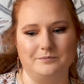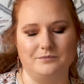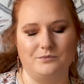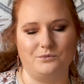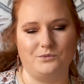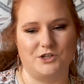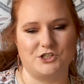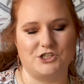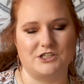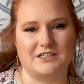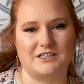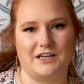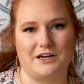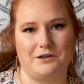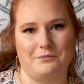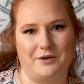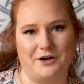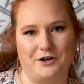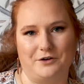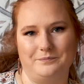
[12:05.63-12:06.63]
which is
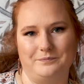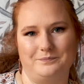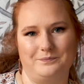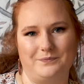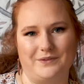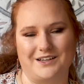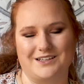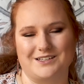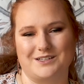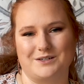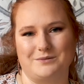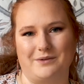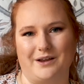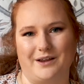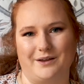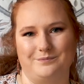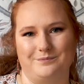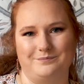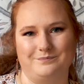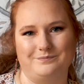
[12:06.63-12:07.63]
getting better thanks to
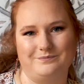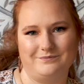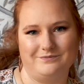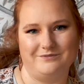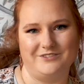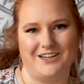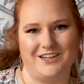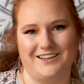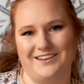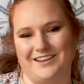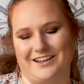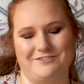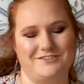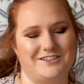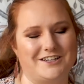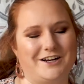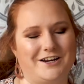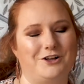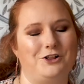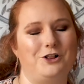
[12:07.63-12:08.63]
my vegan
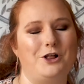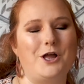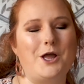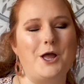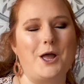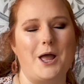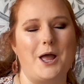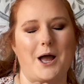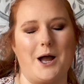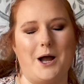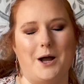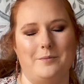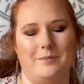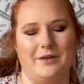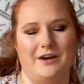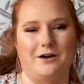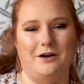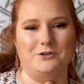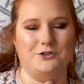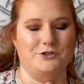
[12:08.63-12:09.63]
lifestyle.
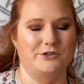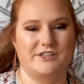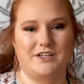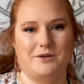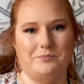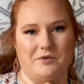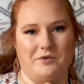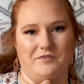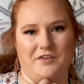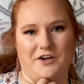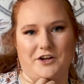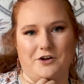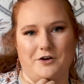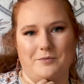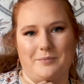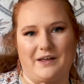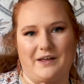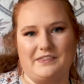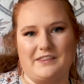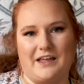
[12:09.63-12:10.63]
And I'll do a separate video
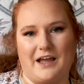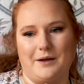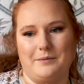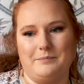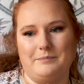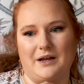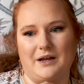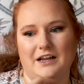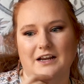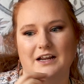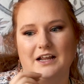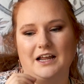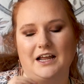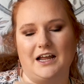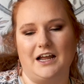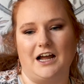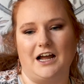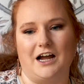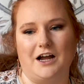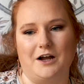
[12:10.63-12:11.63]
about that. But
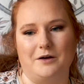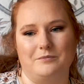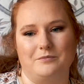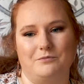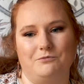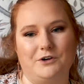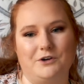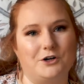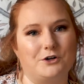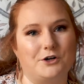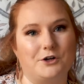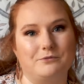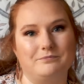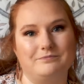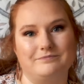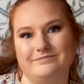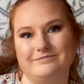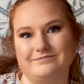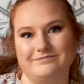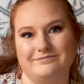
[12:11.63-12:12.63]
we don't know
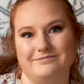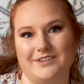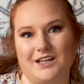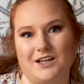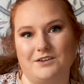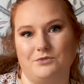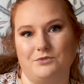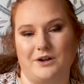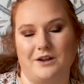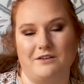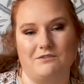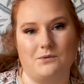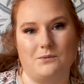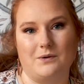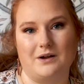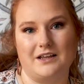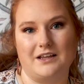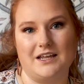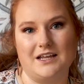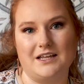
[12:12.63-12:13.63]
if we even
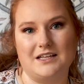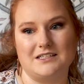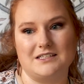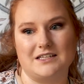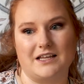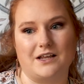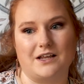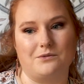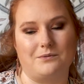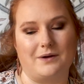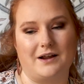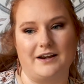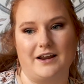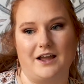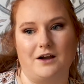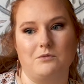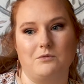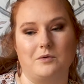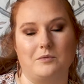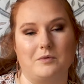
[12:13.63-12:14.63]
want kids. Like, right
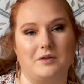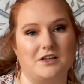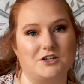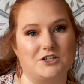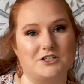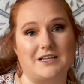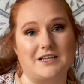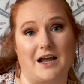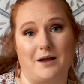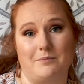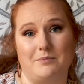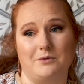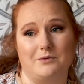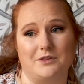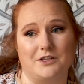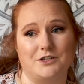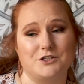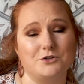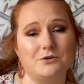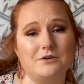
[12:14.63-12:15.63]
now, we're really just happy with
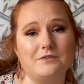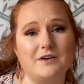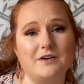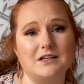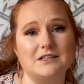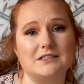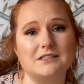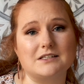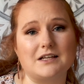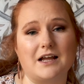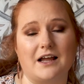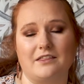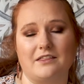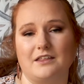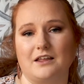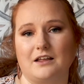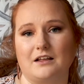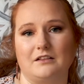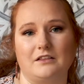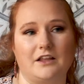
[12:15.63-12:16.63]
the two of us. I
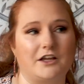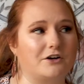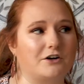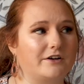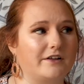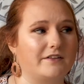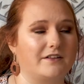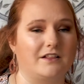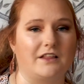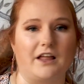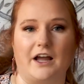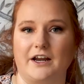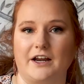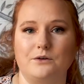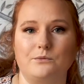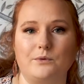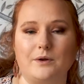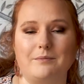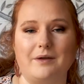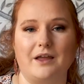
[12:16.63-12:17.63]
think later down the
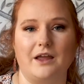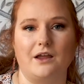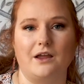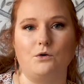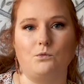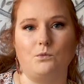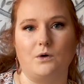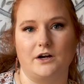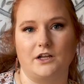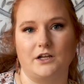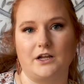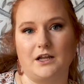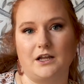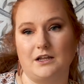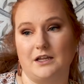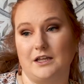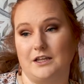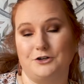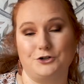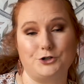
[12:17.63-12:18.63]
line, we may want a
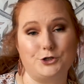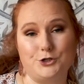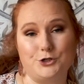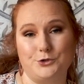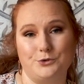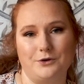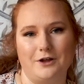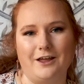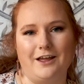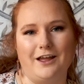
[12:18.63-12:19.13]
kid or two.